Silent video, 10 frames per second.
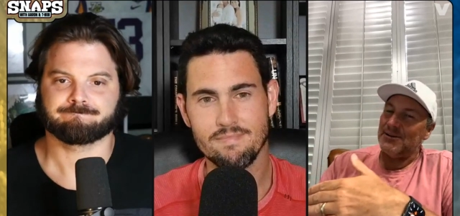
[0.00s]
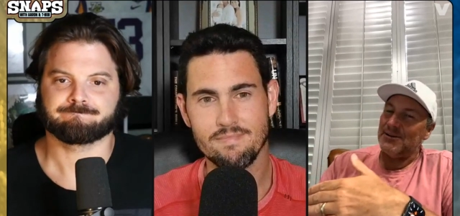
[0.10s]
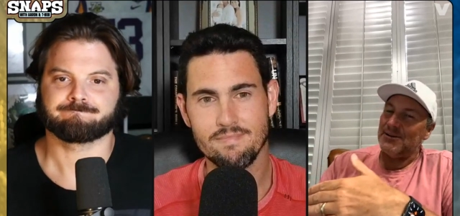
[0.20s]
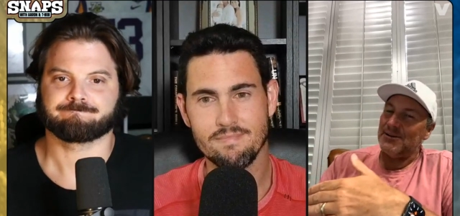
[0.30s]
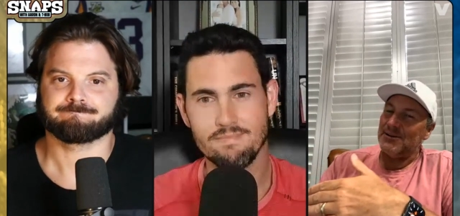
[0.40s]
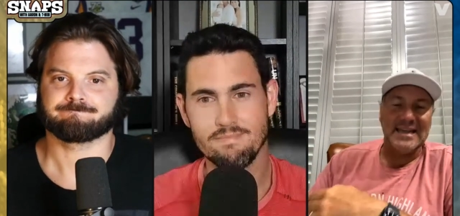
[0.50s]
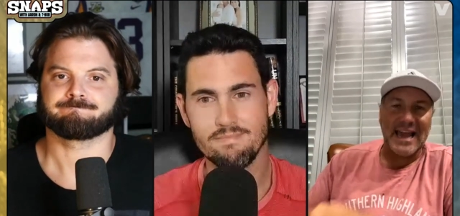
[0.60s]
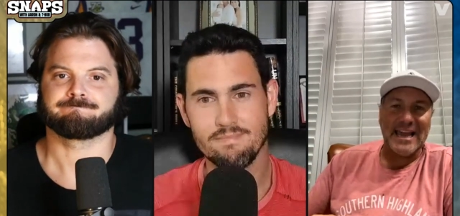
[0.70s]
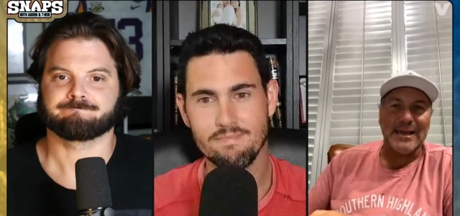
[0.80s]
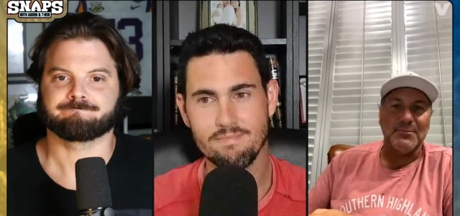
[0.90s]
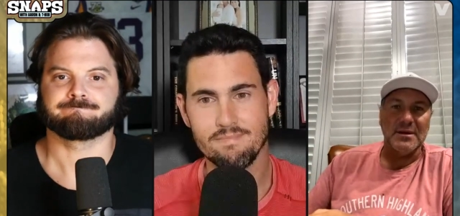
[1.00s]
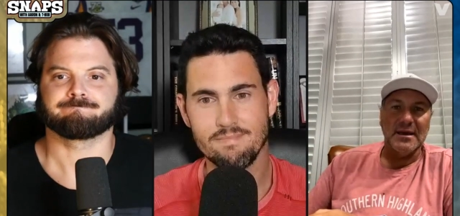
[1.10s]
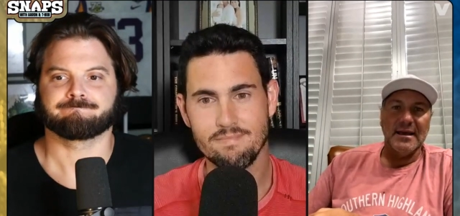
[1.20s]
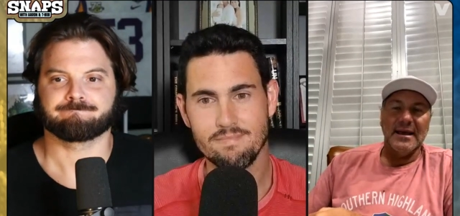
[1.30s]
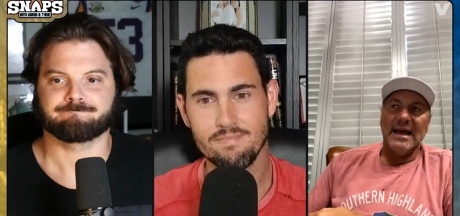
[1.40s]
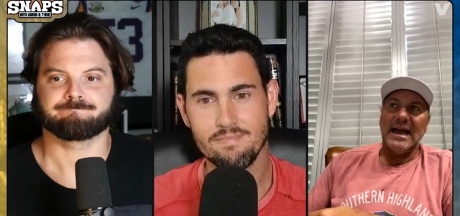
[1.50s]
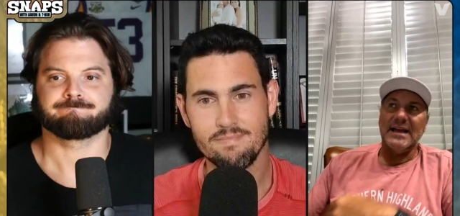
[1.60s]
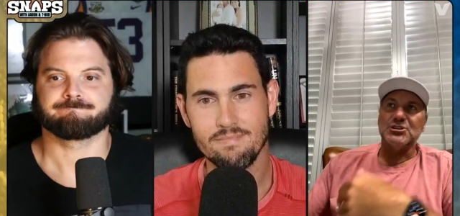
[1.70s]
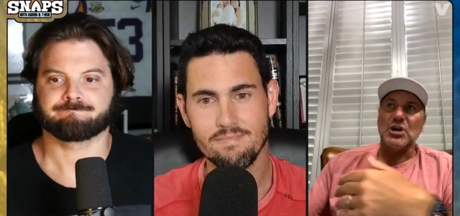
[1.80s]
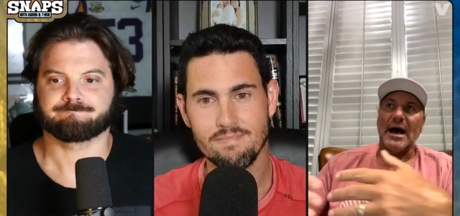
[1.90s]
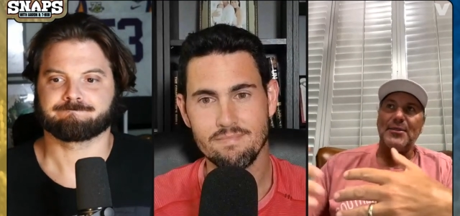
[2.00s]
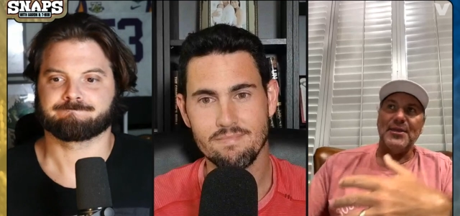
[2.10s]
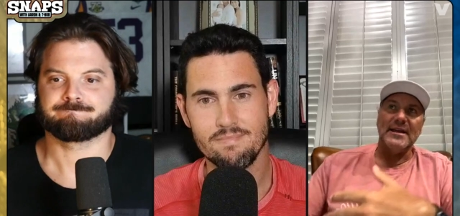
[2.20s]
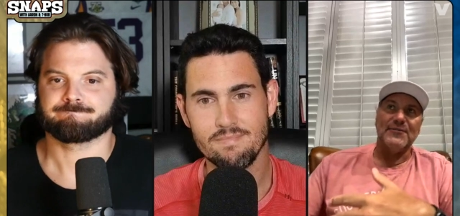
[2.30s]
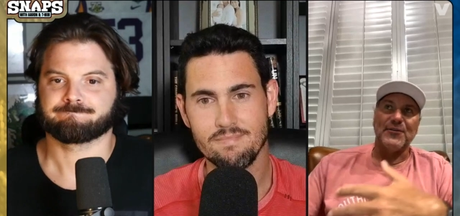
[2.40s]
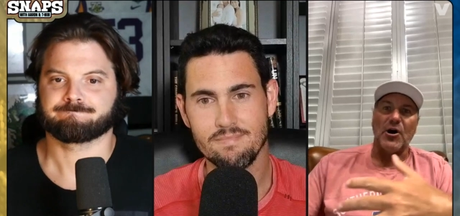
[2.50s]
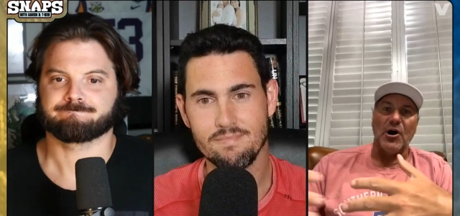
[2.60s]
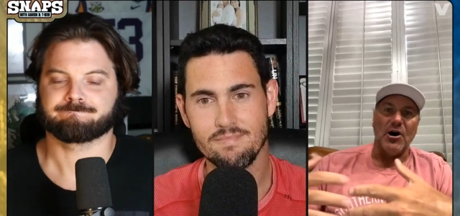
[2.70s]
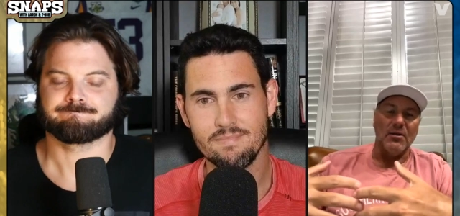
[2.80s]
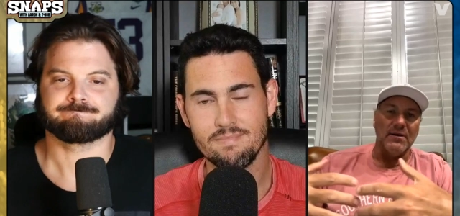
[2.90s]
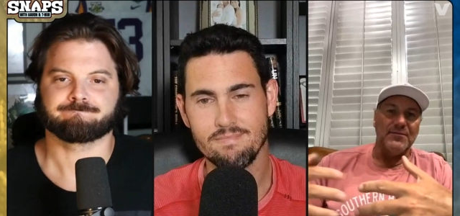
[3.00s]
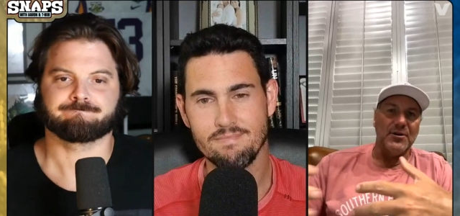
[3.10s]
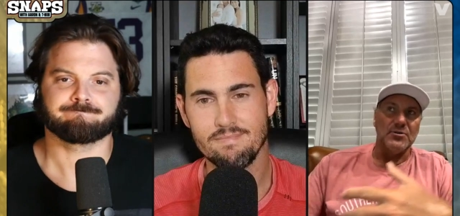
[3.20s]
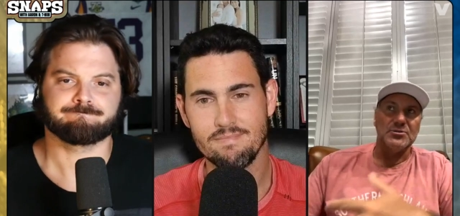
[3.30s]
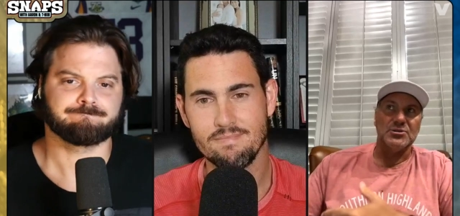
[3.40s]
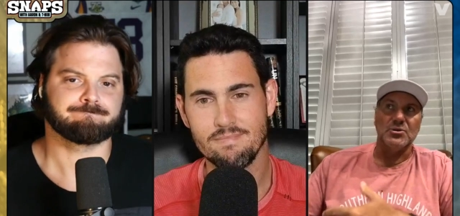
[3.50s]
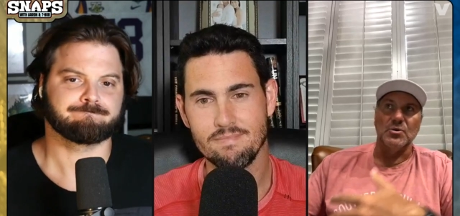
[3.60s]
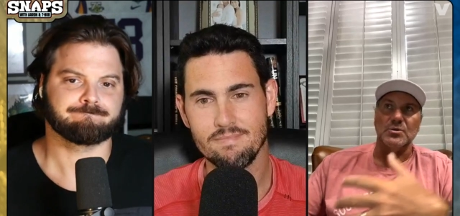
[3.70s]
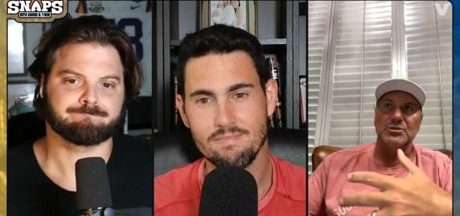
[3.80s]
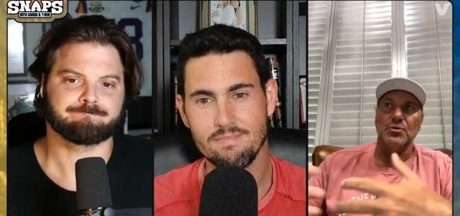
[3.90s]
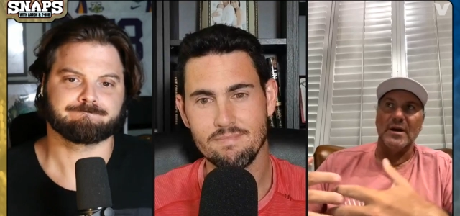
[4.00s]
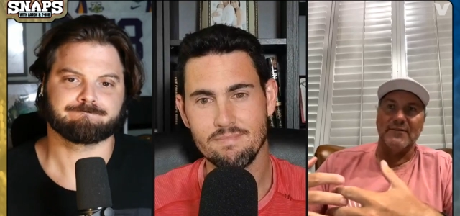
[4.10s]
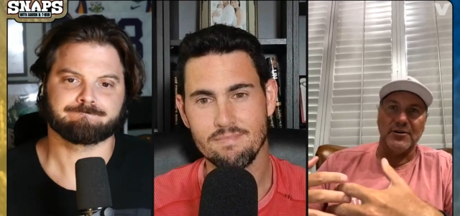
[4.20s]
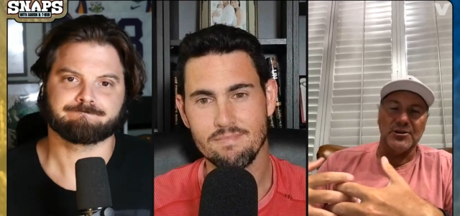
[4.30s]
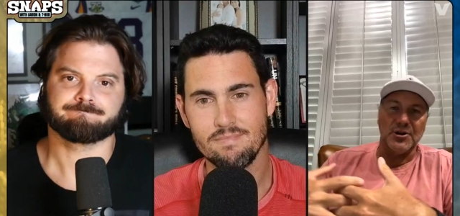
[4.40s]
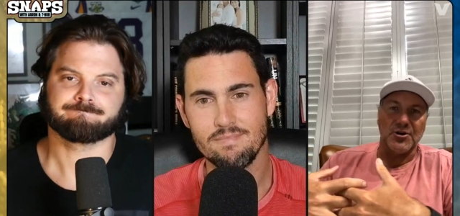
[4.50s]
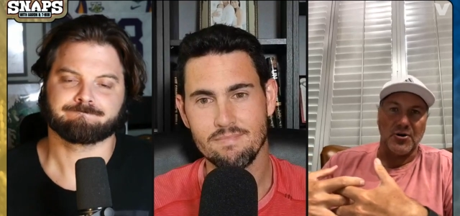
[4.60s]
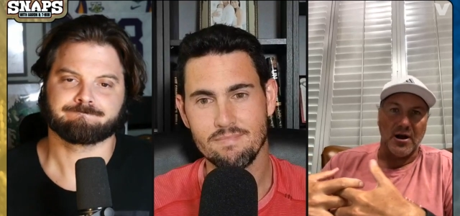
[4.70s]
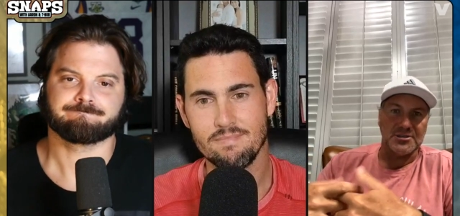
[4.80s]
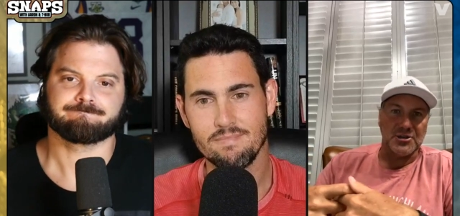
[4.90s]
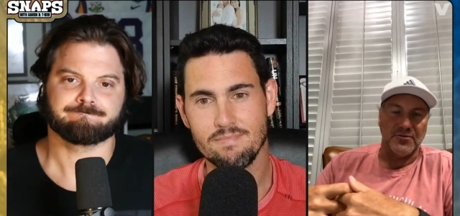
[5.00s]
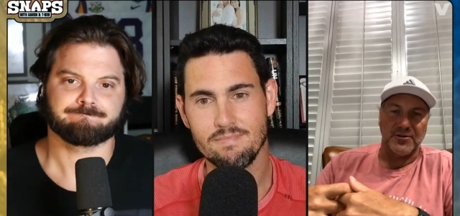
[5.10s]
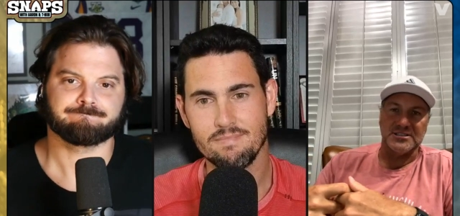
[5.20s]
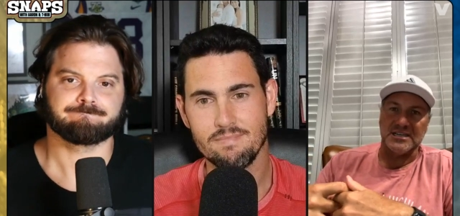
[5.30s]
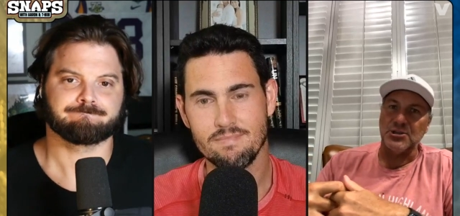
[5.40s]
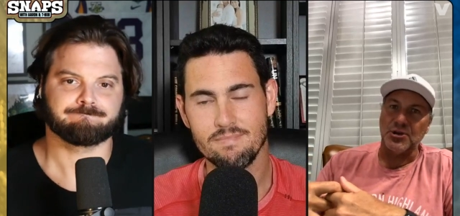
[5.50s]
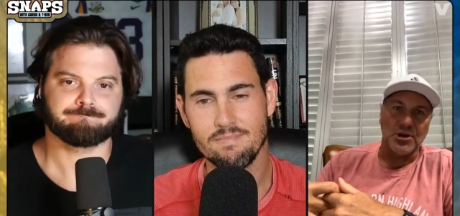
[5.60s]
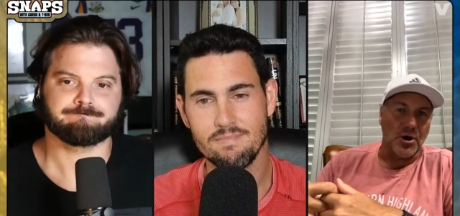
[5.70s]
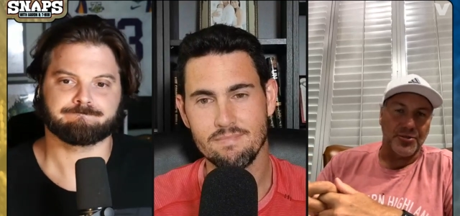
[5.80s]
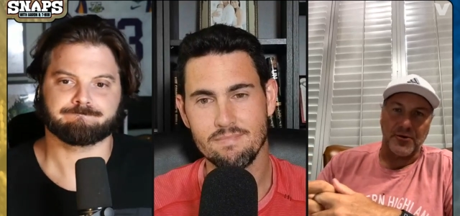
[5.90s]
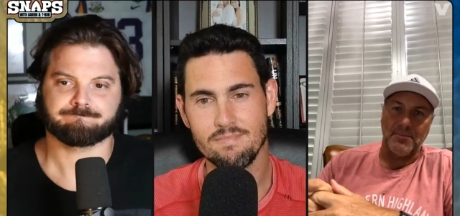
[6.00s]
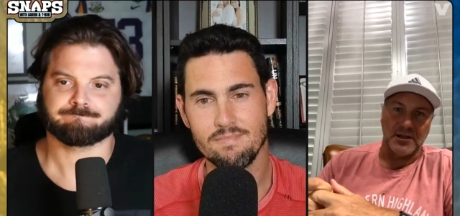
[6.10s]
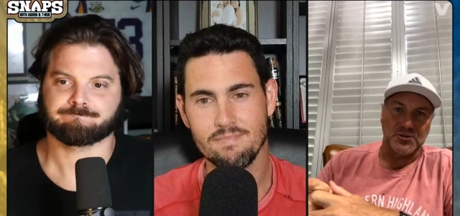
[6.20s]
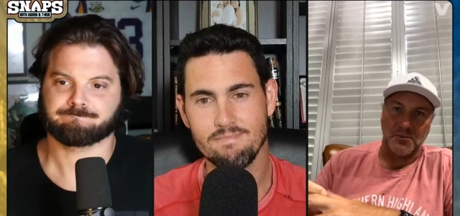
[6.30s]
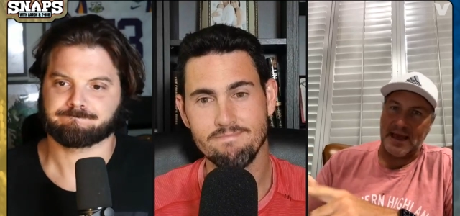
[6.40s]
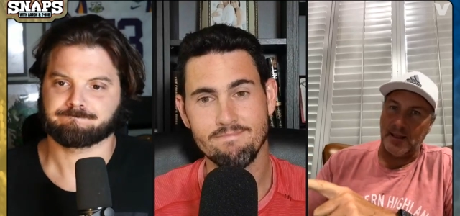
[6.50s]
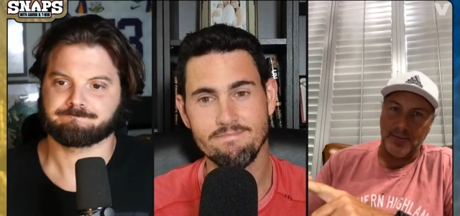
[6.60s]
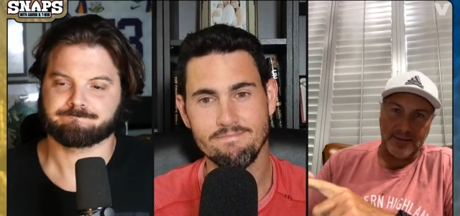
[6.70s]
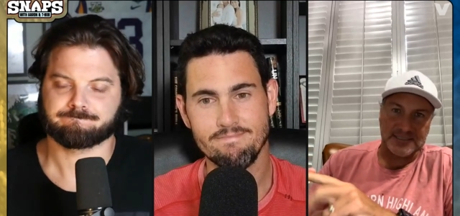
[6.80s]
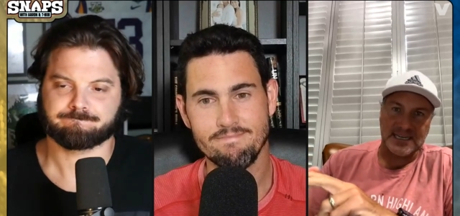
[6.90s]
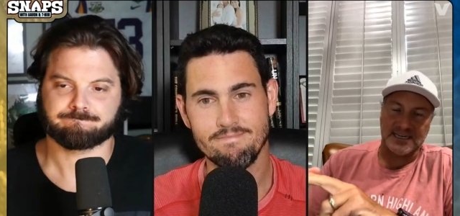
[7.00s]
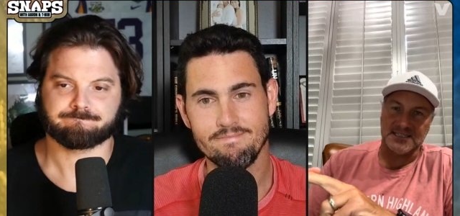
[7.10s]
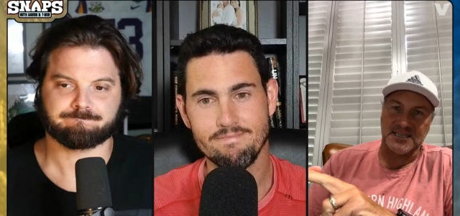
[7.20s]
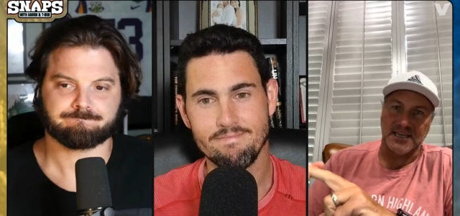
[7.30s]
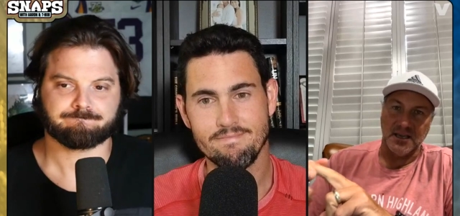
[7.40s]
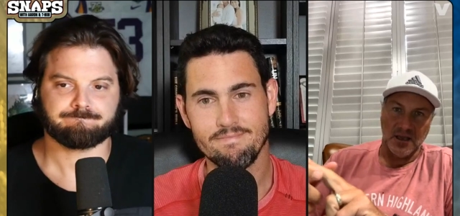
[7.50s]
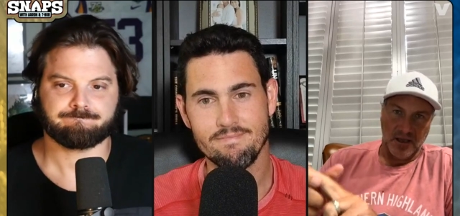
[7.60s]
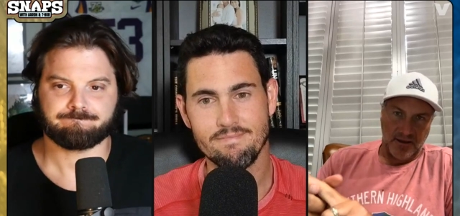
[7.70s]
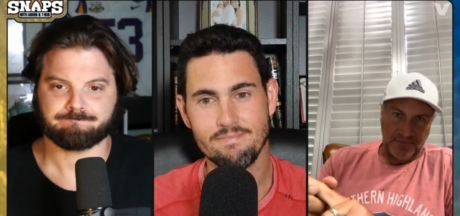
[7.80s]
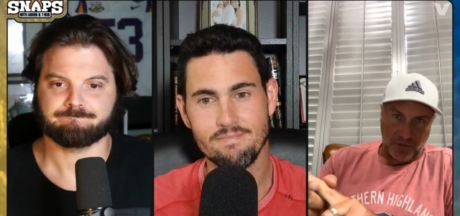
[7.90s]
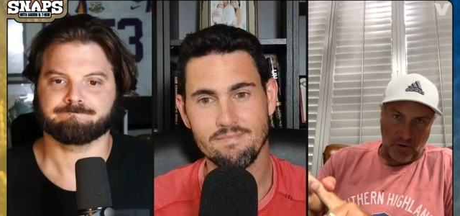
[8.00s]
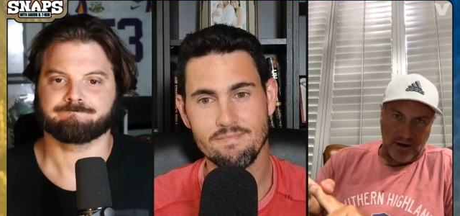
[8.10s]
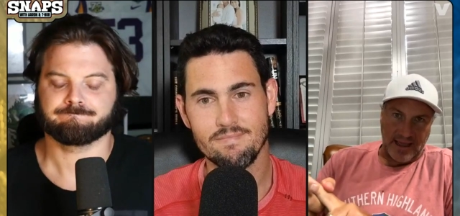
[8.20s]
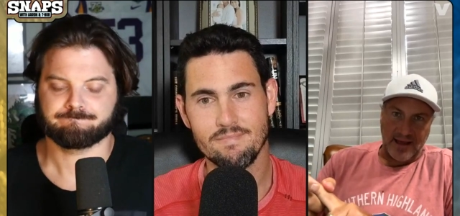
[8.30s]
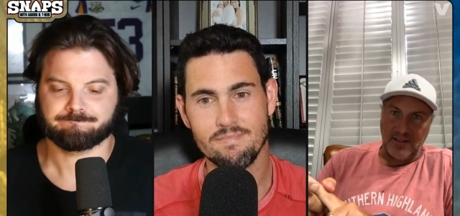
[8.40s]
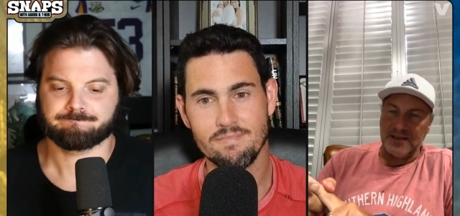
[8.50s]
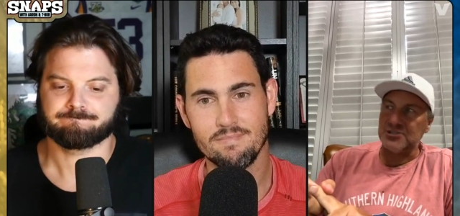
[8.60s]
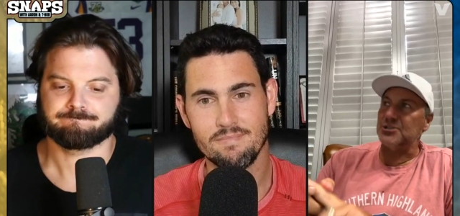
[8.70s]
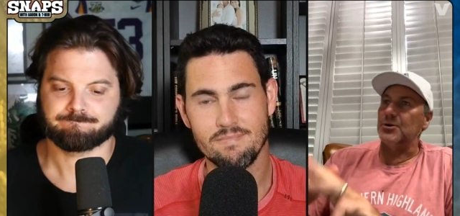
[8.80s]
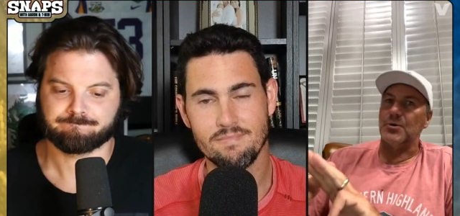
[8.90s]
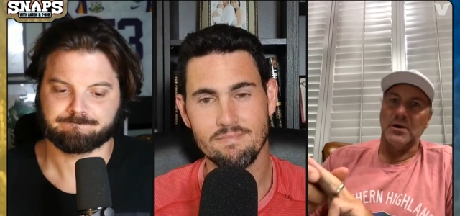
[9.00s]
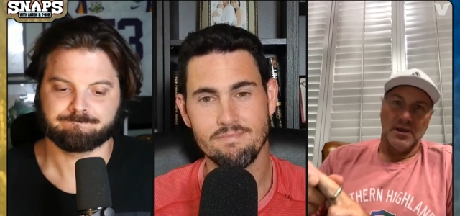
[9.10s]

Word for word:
Speaker 1: big game. And so I think for all of those schools, whoever your crossover is, and you can go through a bunch of them: Alabama, Tennessee, Florida, LSU,